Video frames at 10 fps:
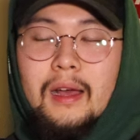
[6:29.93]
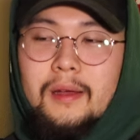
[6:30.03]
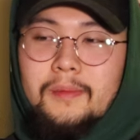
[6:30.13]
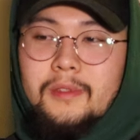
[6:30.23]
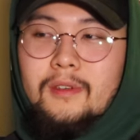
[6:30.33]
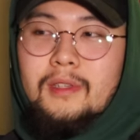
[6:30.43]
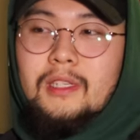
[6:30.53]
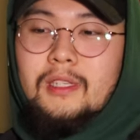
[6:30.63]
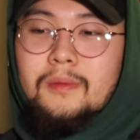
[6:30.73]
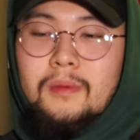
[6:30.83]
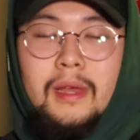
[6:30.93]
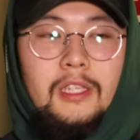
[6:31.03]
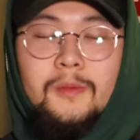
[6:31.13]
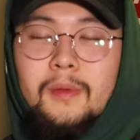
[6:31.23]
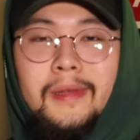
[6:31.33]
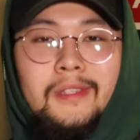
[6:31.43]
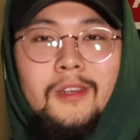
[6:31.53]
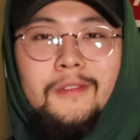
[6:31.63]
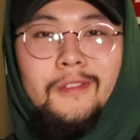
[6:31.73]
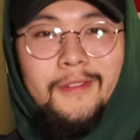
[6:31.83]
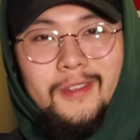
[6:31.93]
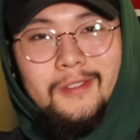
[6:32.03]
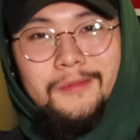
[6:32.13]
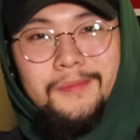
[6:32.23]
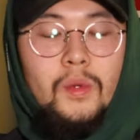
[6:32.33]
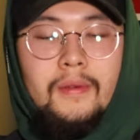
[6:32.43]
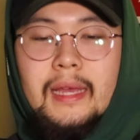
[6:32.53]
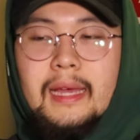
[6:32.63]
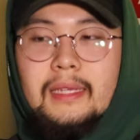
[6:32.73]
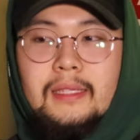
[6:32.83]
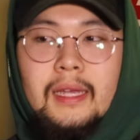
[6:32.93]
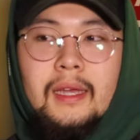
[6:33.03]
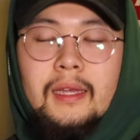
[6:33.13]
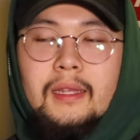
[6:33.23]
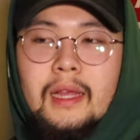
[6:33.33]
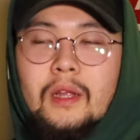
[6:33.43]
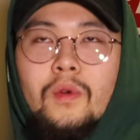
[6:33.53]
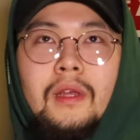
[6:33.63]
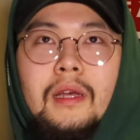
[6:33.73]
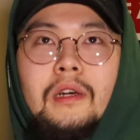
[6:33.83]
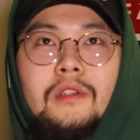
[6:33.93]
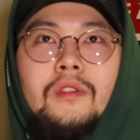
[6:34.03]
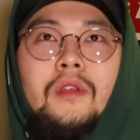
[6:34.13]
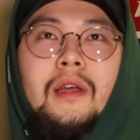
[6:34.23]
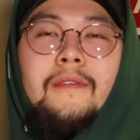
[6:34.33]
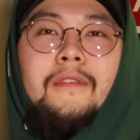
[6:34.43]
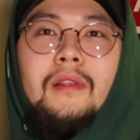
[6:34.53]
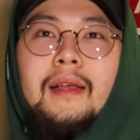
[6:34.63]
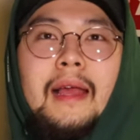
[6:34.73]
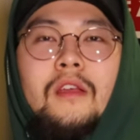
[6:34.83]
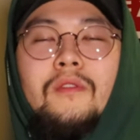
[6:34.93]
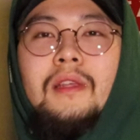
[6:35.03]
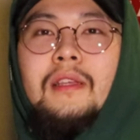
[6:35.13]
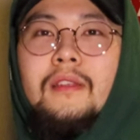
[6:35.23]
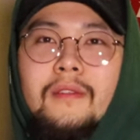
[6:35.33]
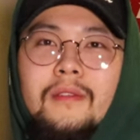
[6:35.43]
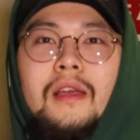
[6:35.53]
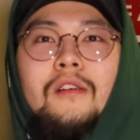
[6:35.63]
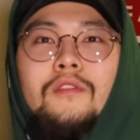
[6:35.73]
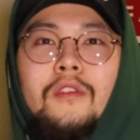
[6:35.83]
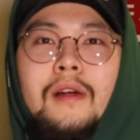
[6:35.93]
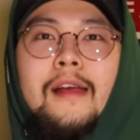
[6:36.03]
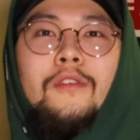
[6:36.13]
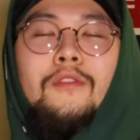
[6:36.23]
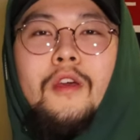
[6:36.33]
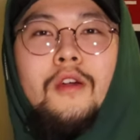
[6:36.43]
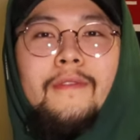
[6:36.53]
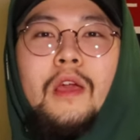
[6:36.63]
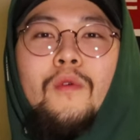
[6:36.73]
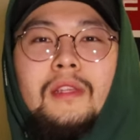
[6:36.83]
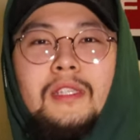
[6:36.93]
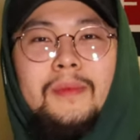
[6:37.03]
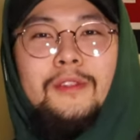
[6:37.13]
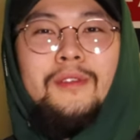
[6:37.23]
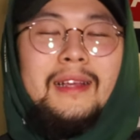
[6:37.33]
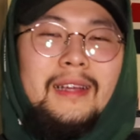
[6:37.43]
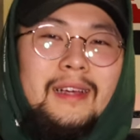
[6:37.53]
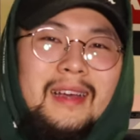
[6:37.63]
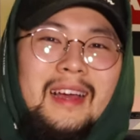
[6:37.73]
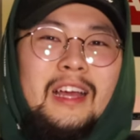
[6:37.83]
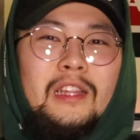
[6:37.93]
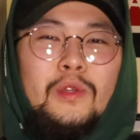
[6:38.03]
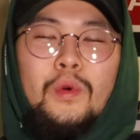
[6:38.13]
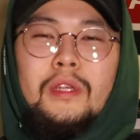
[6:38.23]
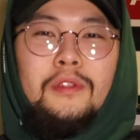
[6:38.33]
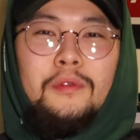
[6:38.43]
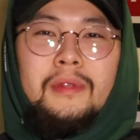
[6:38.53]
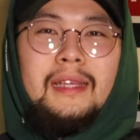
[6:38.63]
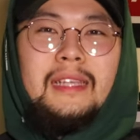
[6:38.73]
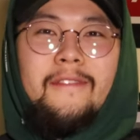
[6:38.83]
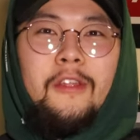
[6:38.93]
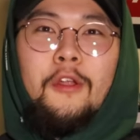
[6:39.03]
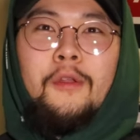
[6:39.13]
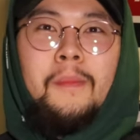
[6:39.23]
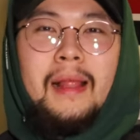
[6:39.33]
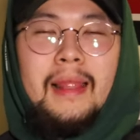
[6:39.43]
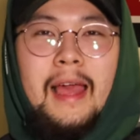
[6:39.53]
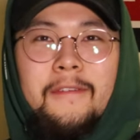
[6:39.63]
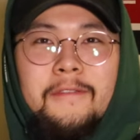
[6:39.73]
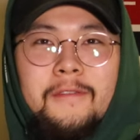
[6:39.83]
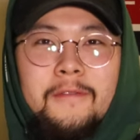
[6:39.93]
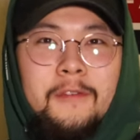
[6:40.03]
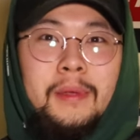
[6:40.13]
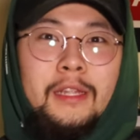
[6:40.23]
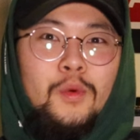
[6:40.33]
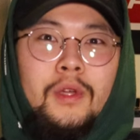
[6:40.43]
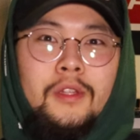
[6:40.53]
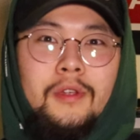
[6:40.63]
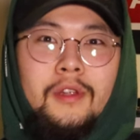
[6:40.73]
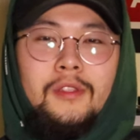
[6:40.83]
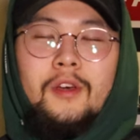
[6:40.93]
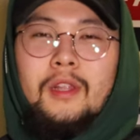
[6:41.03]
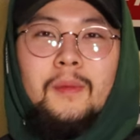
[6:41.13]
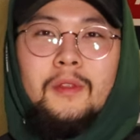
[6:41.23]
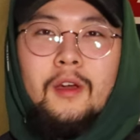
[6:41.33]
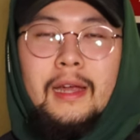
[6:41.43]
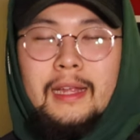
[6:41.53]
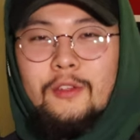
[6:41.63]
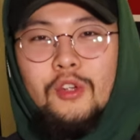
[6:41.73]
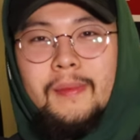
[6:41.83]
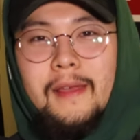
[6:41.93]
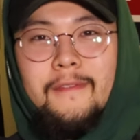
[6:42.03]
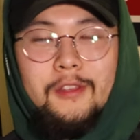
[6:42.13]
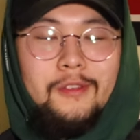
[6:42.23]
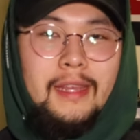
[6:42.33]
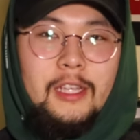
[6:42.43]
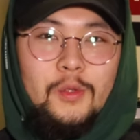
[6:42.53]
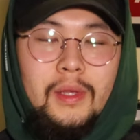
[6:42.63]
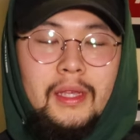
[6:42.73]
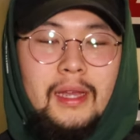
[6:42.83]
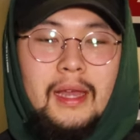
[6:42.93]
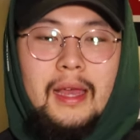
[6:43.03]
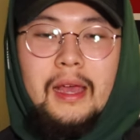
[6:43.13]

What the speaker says: So it just, I just be myself, you feel? So with that said, like, what else do I feel like? I don't know. If y'all want to see me do like a 22 things I've learned in my life for being 22 years old, let me know. I can drop that video next week.